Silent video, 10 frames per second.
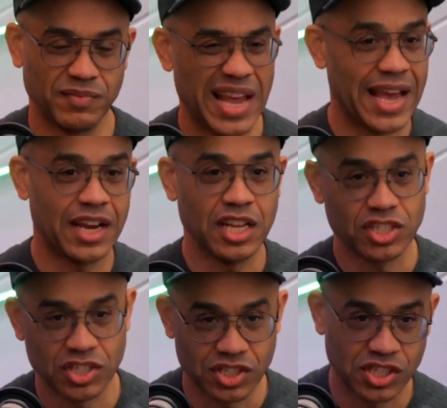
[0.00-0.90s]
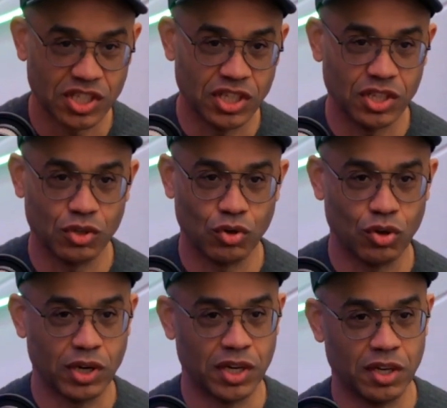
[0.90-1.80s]
ad agency
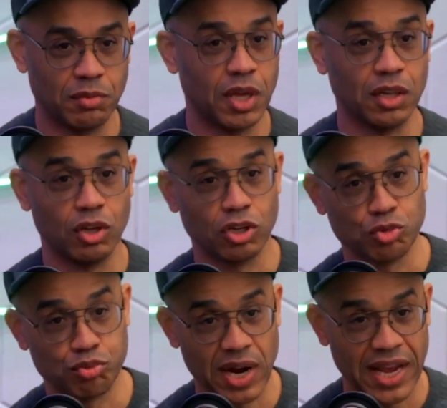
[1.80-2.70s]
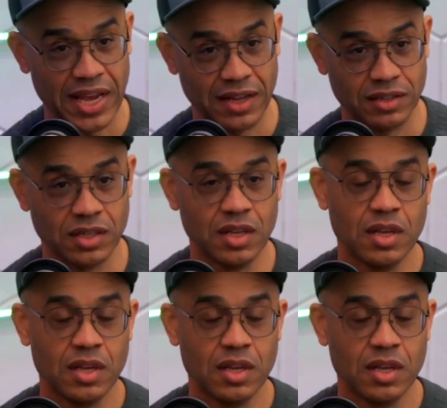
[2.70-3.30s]
or at a large brand